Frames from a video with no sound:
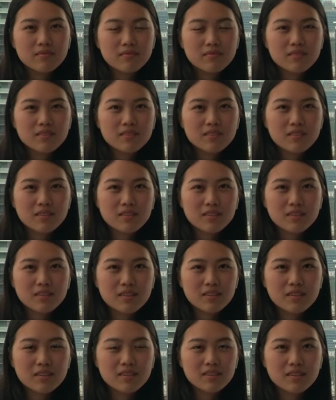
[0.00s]

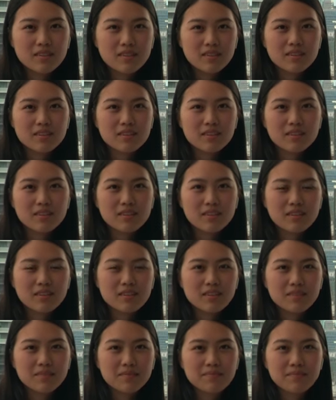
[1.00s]

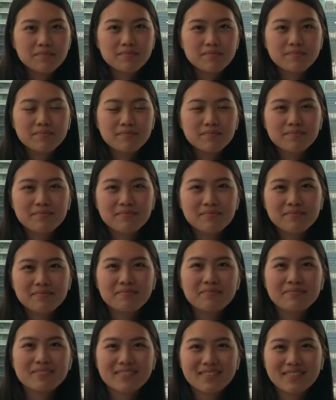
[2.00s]

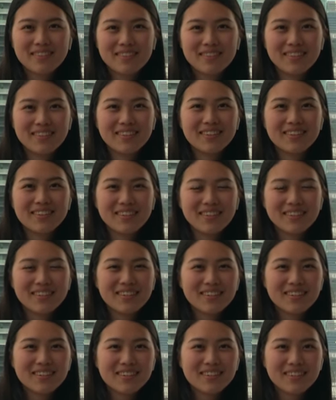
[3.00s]

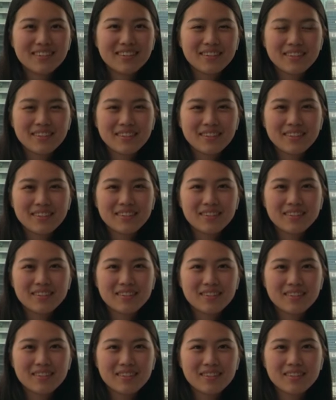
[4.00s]

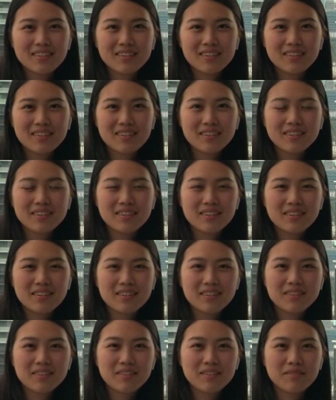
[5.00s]

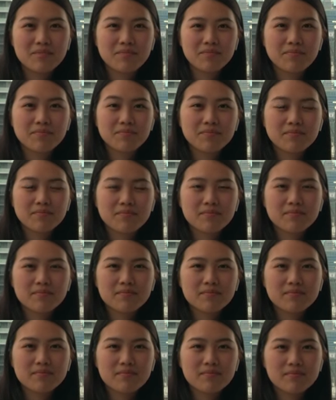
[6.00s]

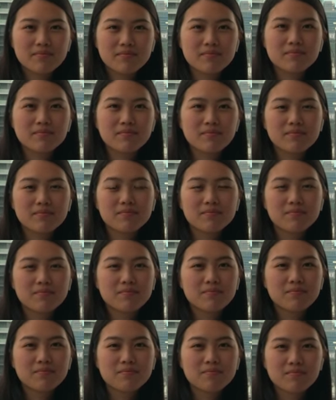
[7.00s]
This person isn't speaking.